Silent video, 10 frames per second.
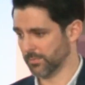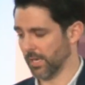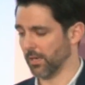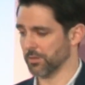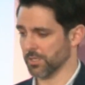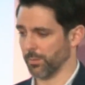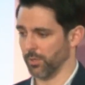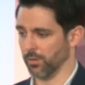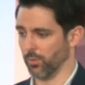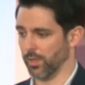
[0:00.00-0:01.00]
technology's come
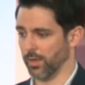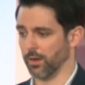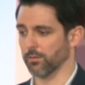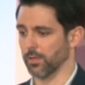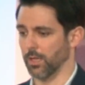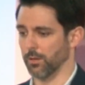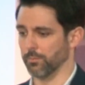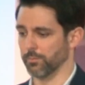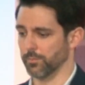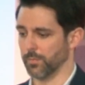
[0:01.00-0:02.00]
a long way there,
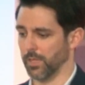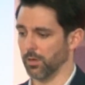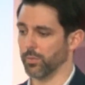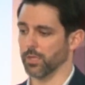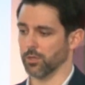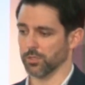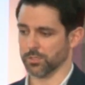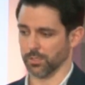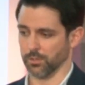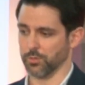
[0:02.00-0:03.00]
and it'll be a good
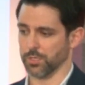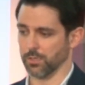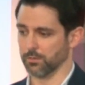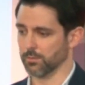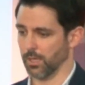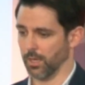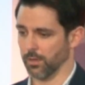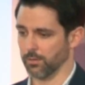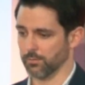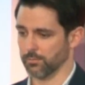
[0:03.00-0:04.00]
solution
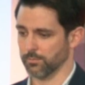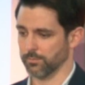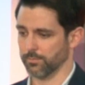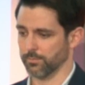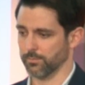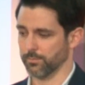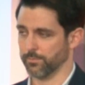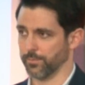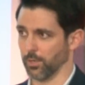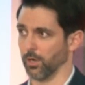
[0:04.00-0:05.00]

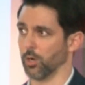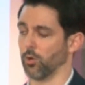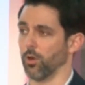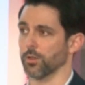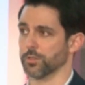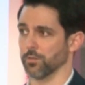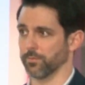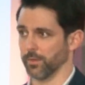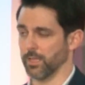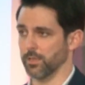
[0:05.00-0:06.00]
for across your
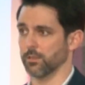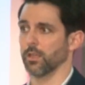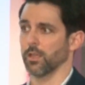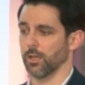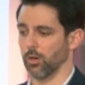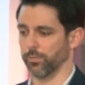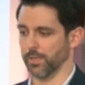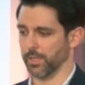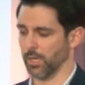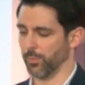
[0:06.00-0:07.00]
fleet,
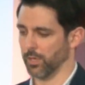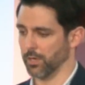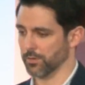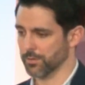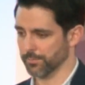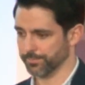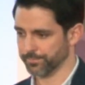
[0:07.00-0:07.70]
hopefully in the coming years.